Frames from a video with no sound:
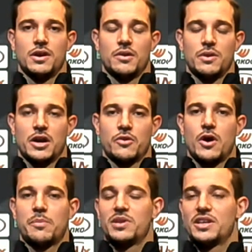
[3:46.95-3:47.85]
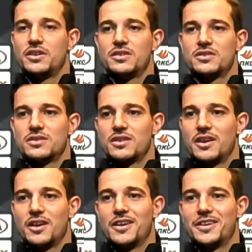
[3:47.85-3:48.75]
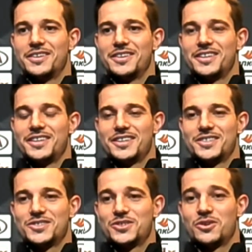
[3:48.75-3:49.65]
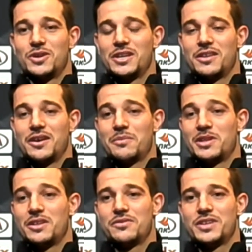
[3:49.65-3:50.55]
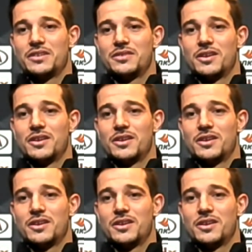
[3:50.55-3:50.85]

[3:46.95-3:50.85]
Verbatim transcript: I grew up like this, so I believe that